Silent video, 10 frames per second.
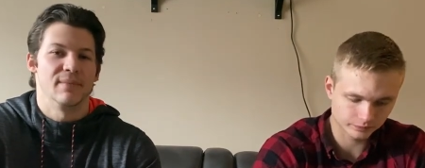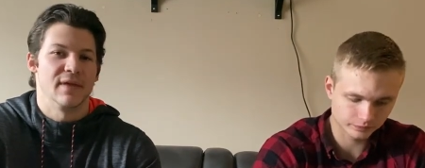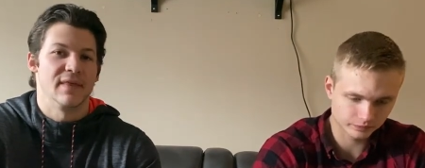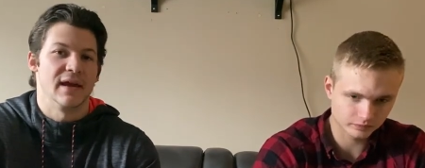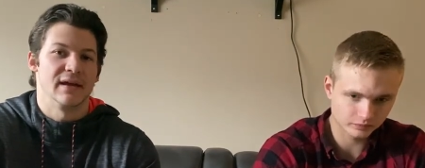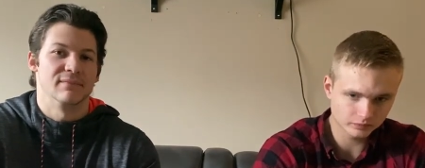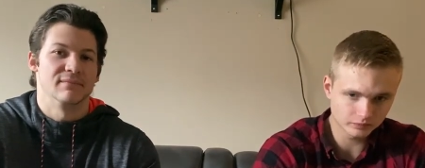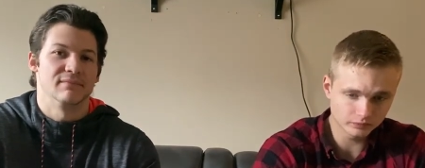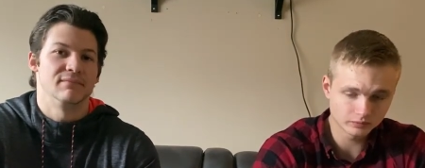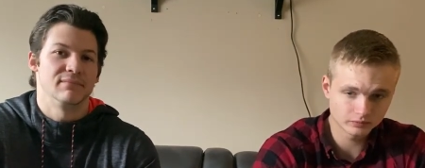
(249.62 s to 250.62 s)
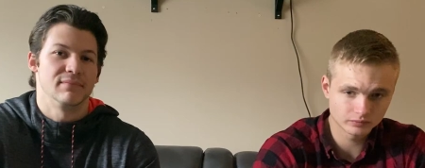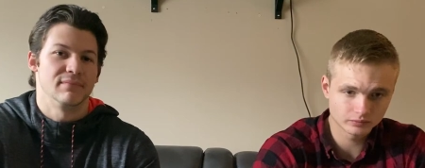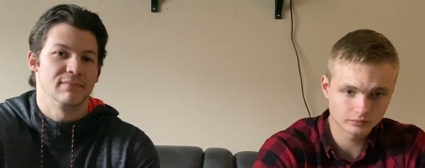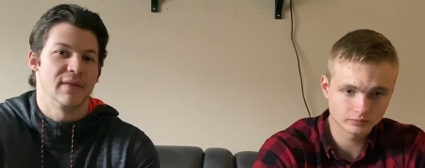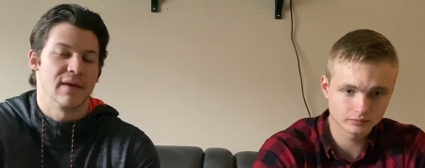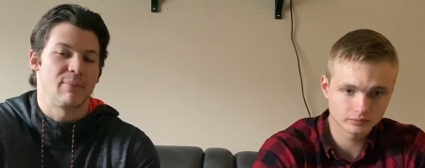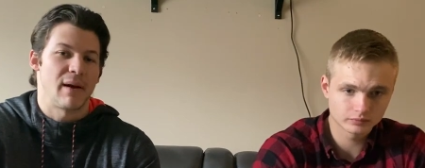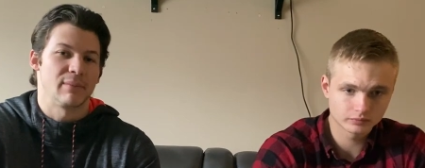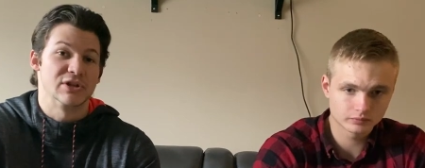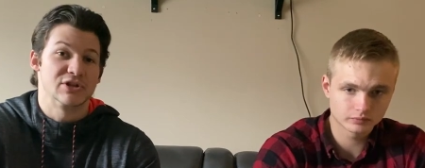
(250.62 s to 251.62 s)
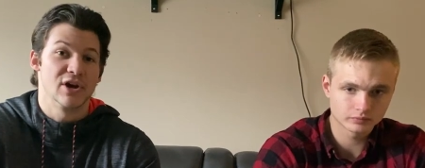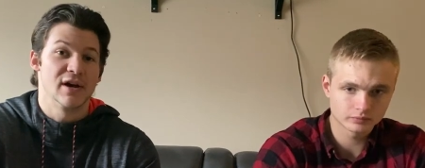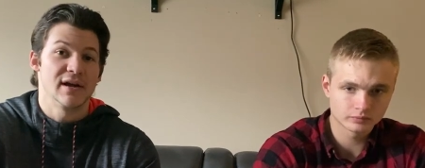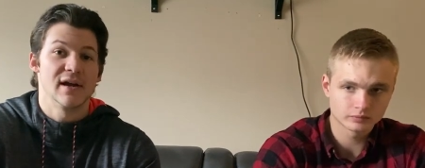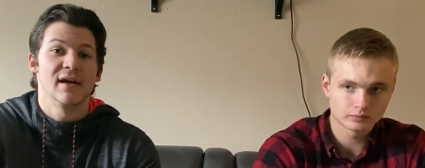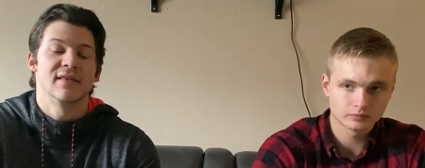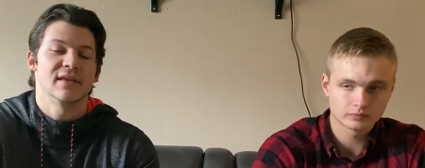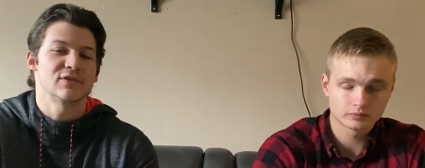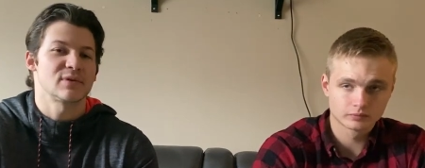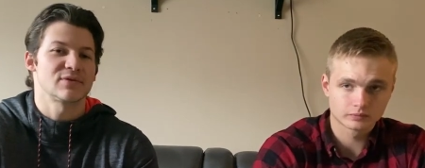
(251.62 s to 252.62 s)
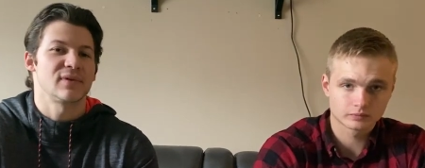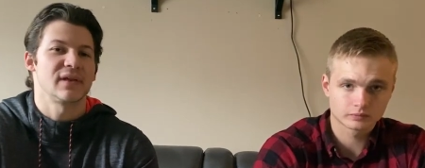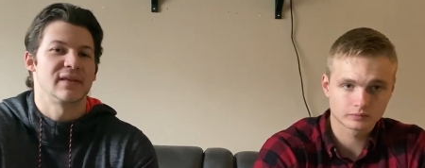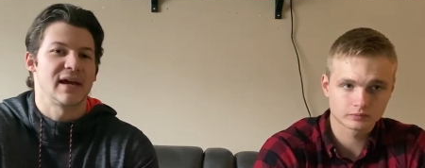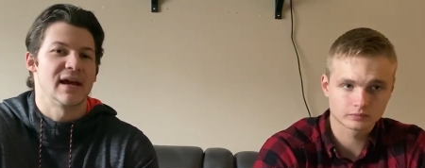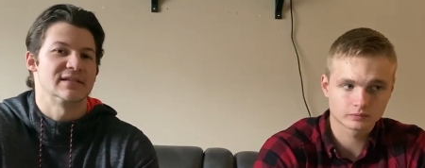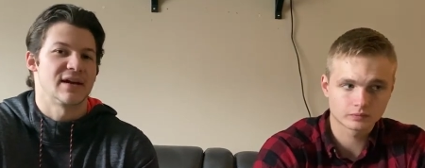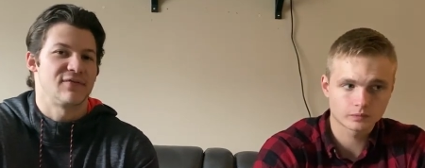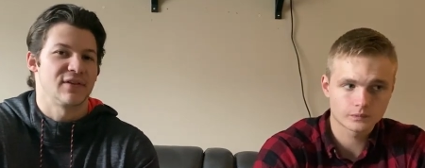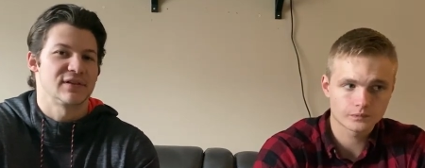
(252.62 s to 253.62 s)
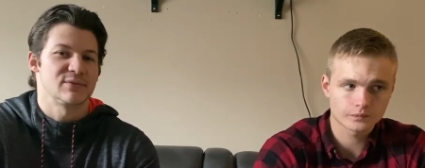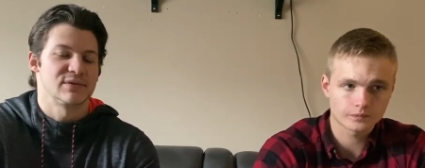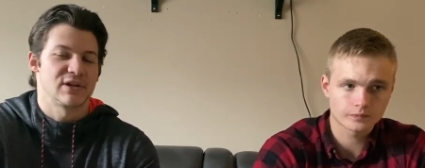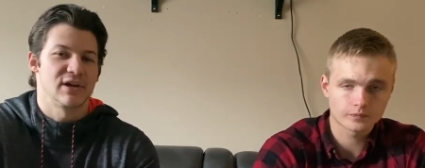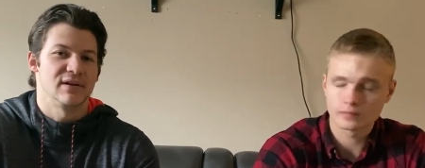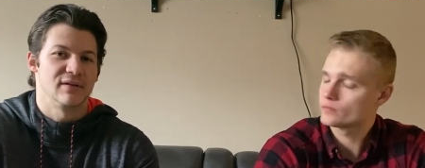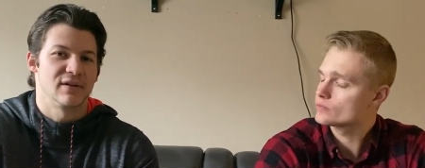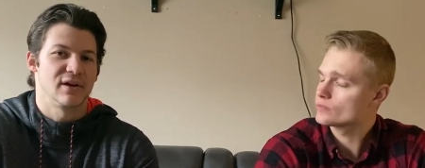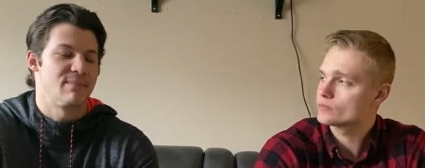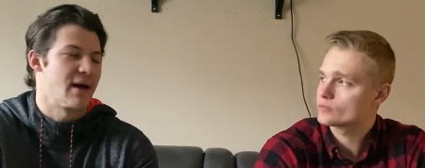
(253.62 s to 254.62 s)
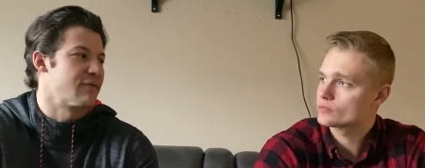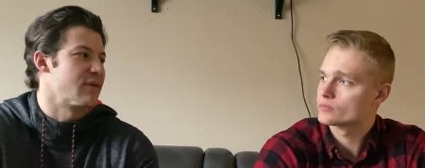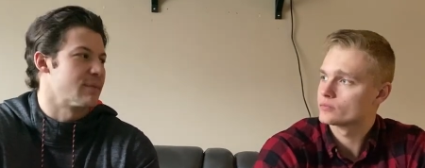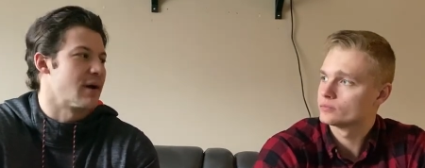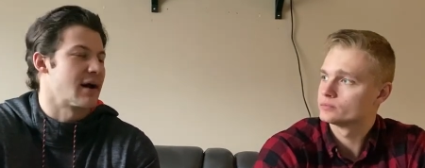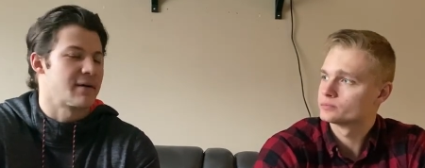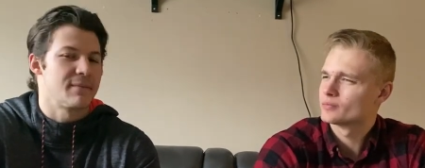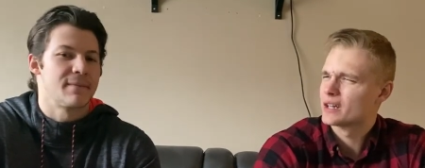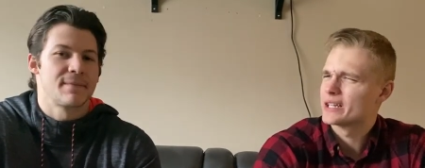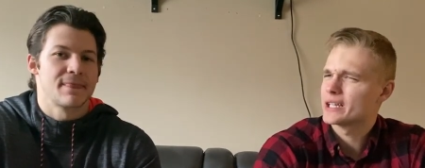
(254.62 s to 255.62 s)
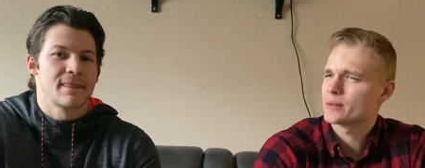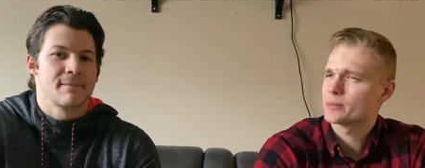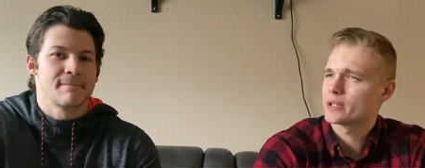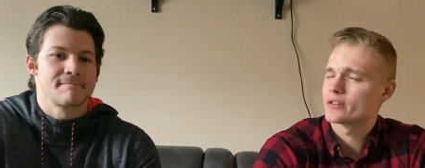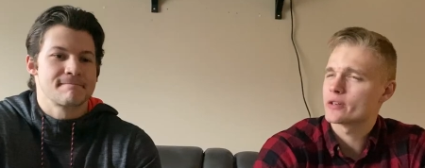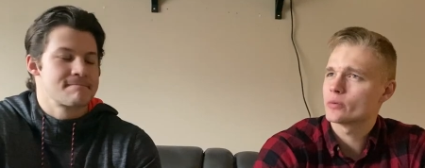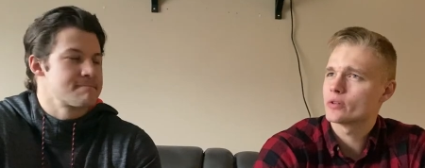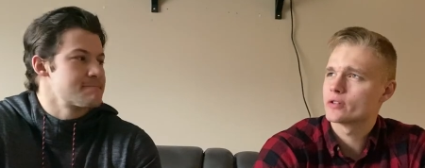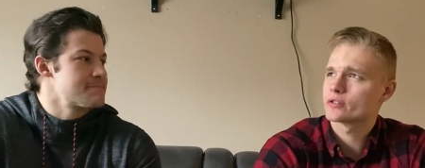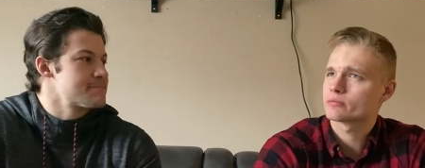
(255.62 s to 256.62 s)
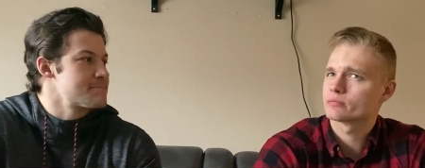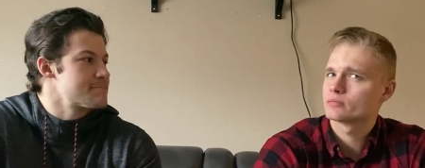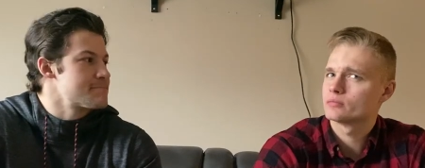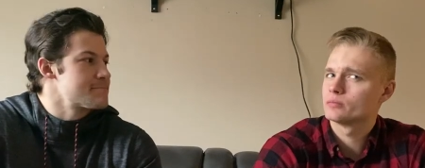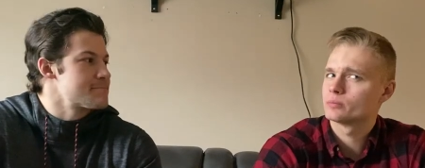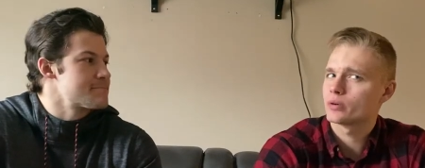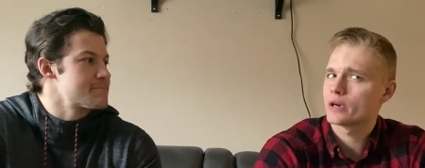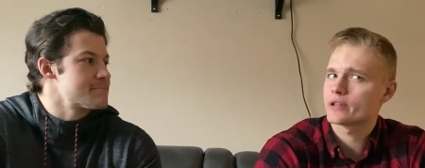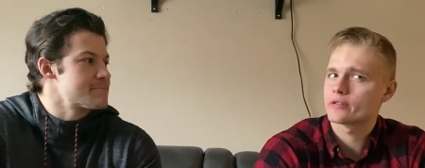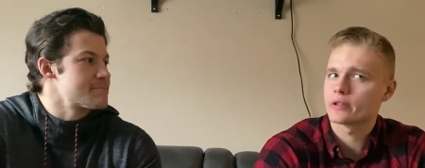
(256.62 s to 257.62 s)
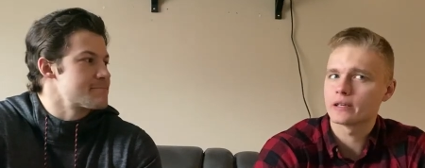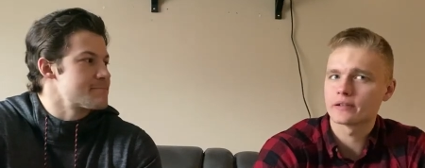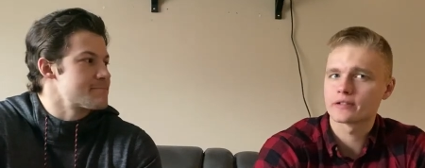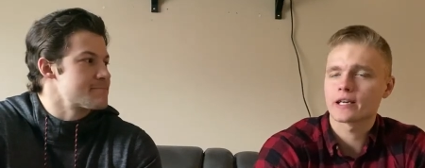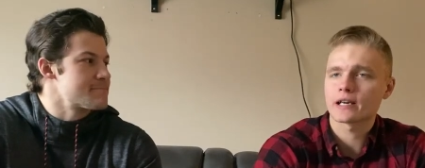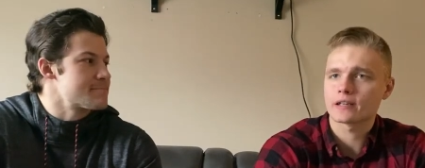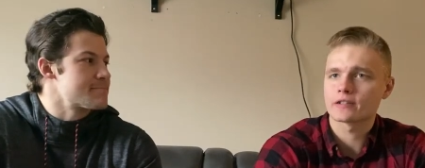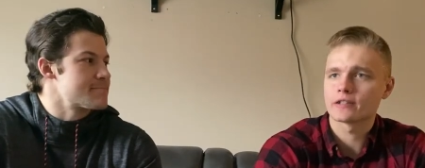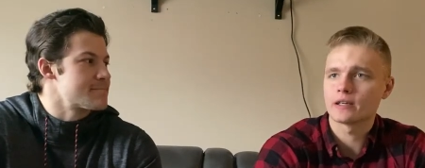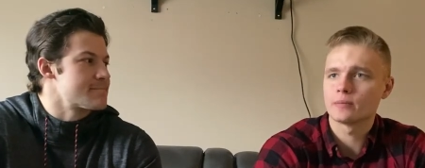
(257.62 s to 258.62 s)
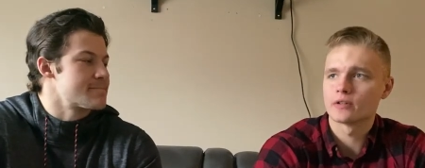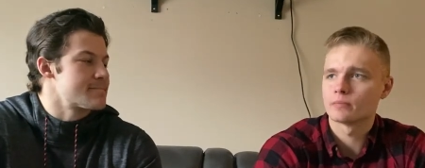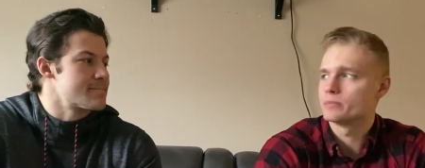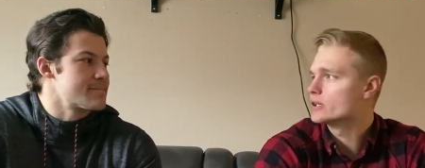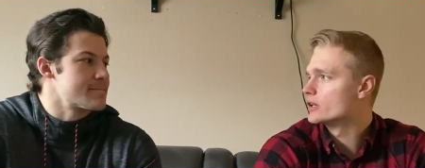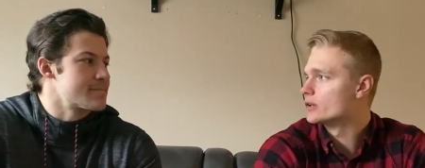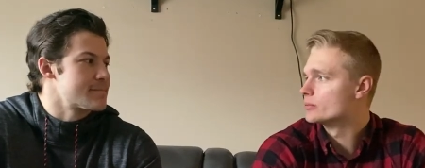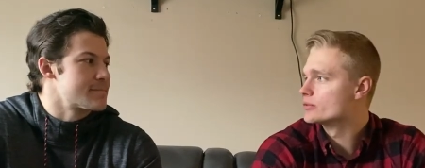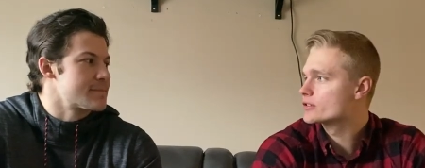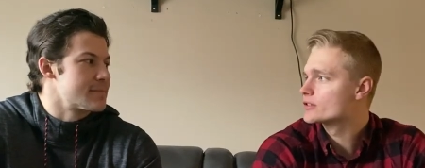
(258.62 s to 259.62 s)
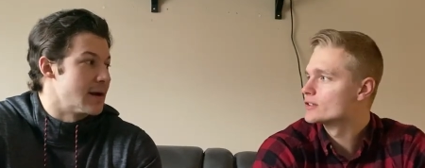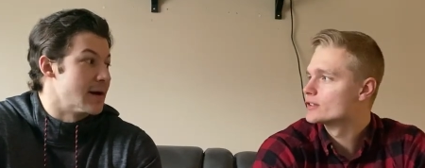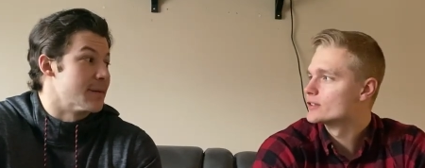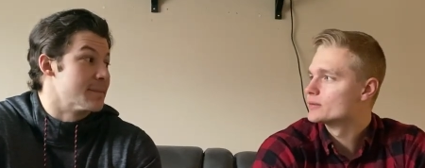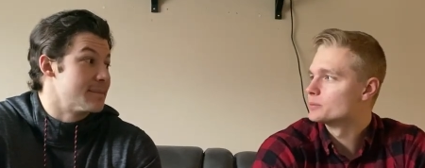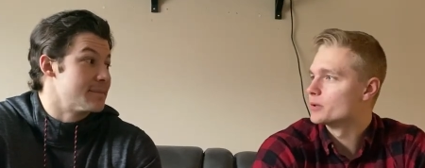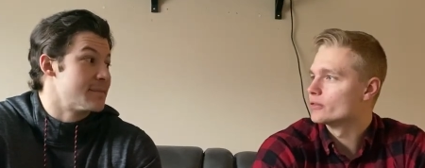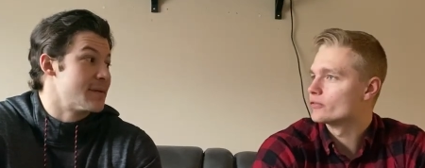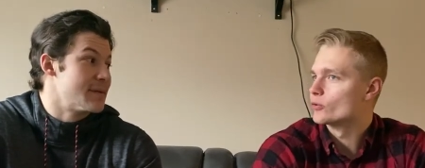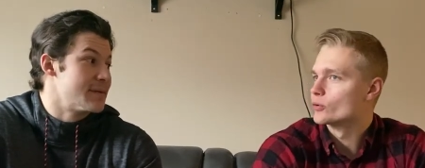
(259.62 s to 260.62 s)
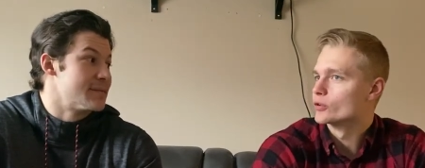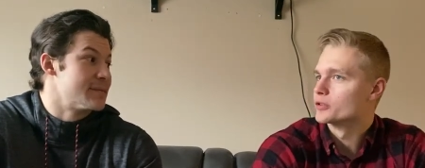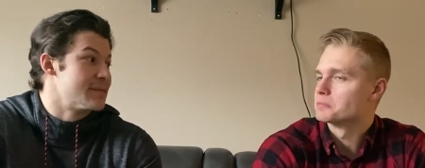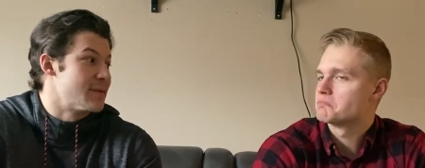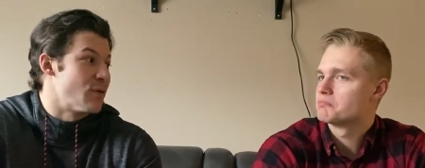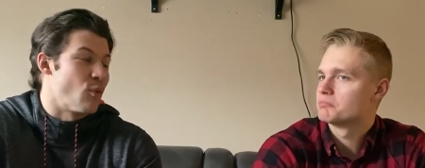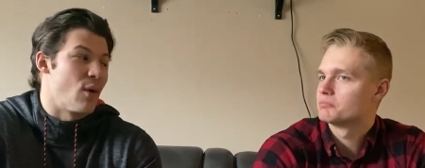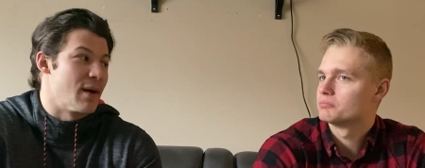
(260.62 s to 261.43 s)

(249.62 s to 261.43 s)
Speaker 1: than they than they probably should. This wasn't really the case. I feel this was good good bang for the buck.
Speaker 2: Yeah, because it was priced the exact same as B Dubs. Yeah. But for way